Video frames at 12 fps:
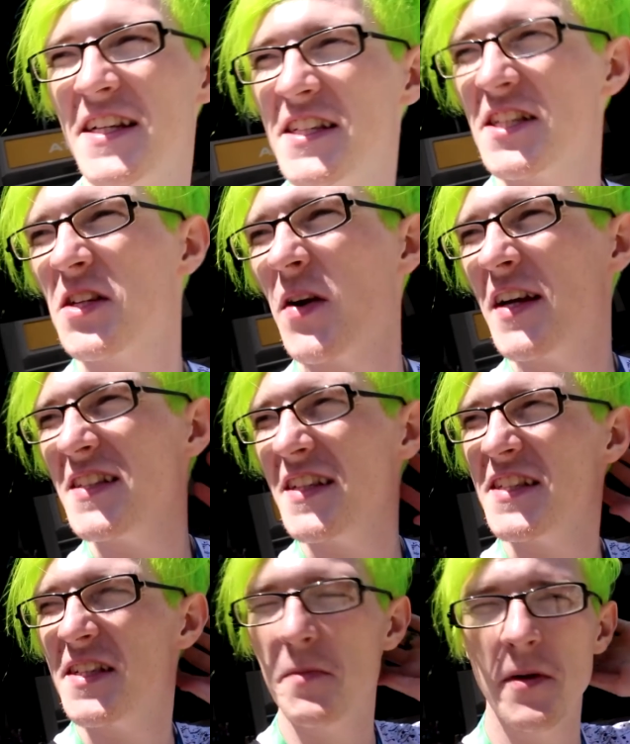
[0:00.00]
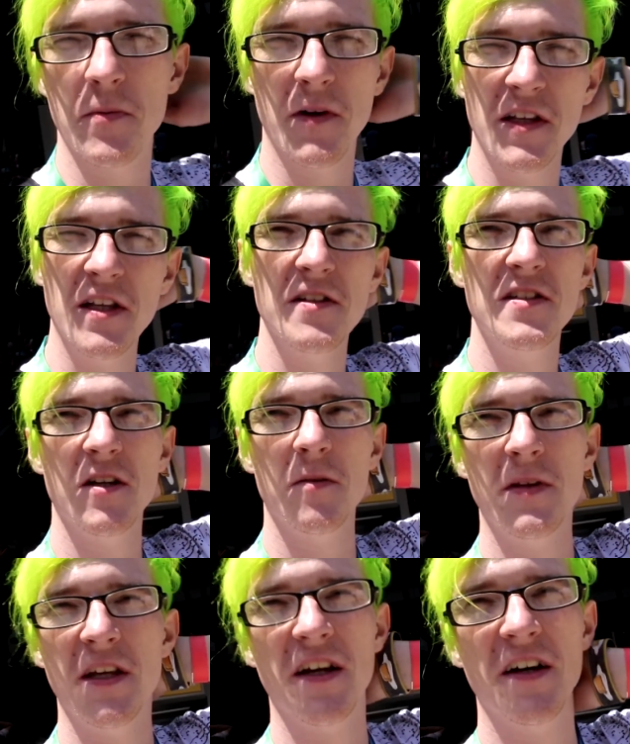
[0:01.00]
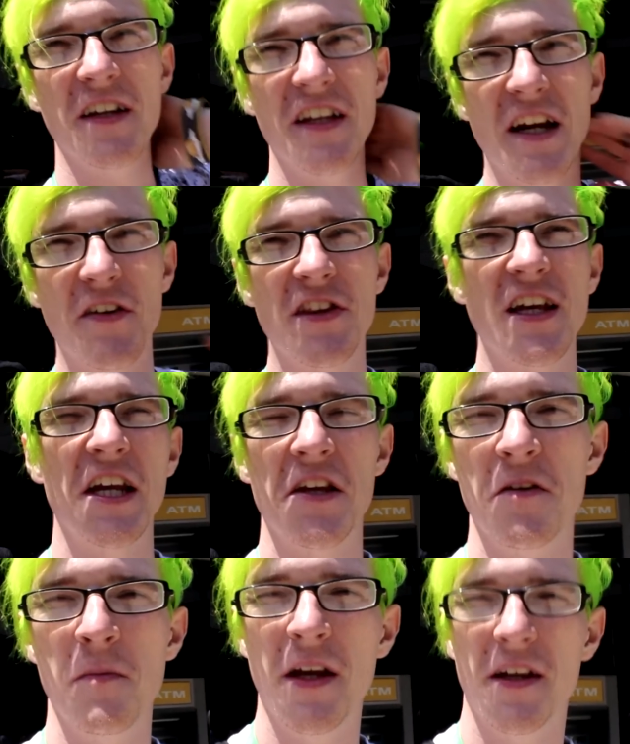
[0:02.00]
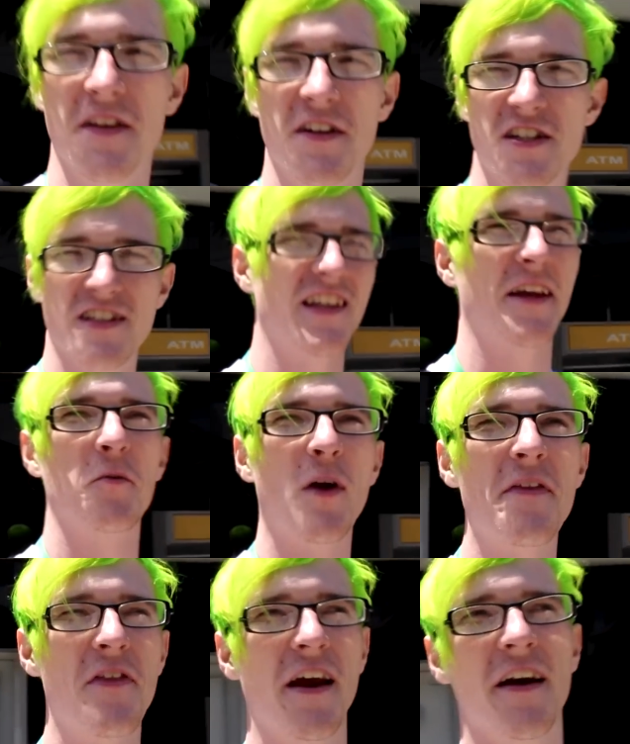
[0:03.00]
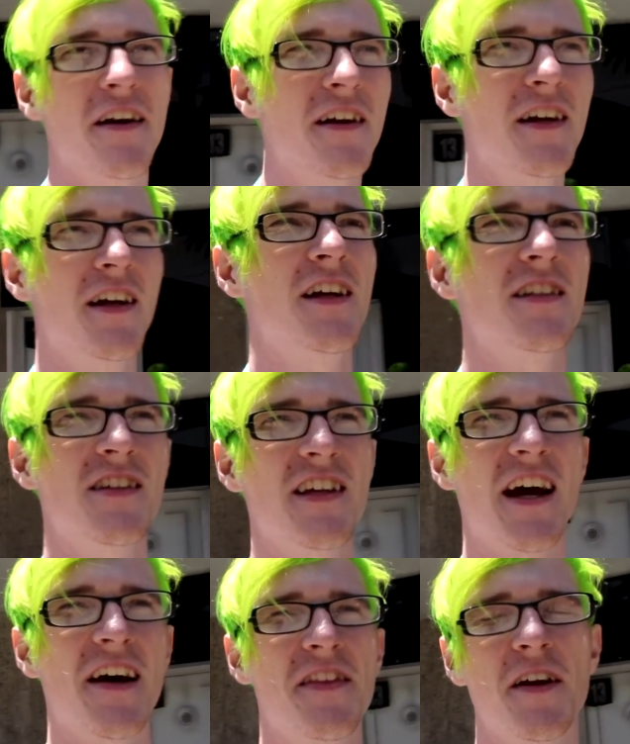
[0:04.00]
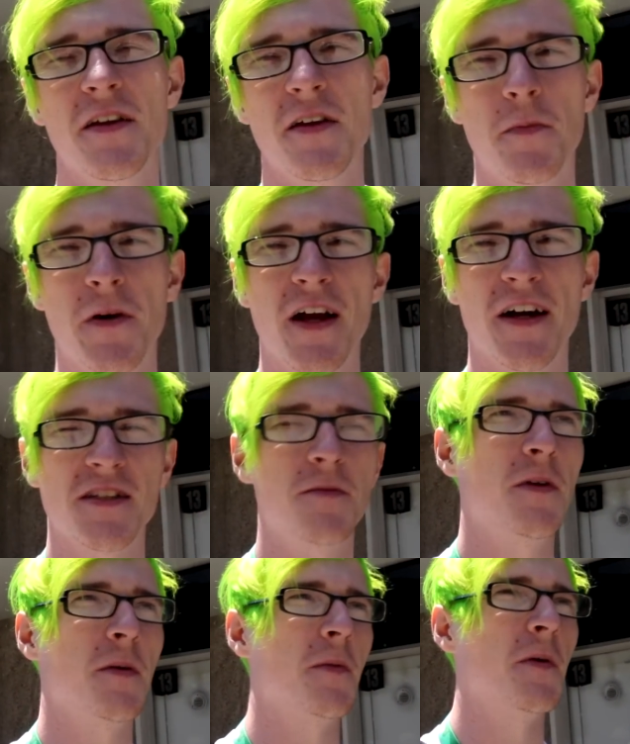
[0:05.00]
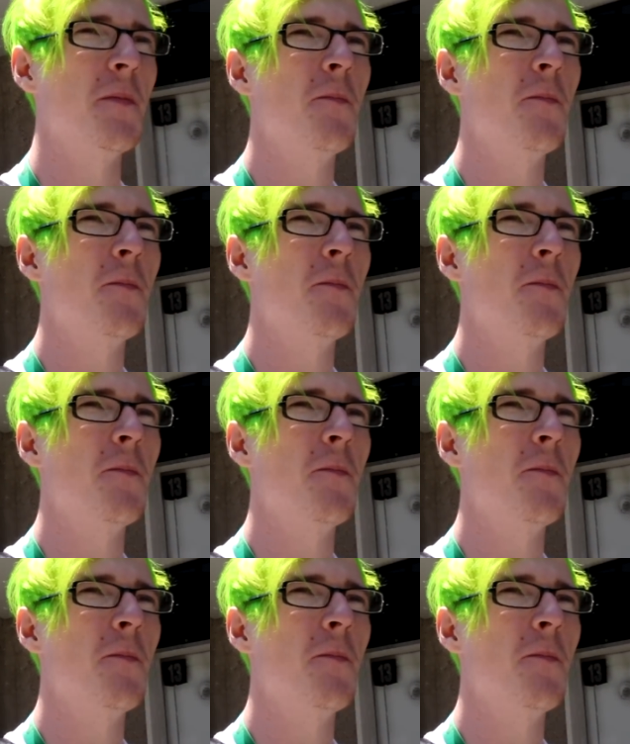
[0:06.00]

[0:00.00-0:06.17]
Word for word: It's just crazy to see people on YouTube that, you know, you never thought you'd meet, and they're just like right there. So yeah, they're pretty awesome people.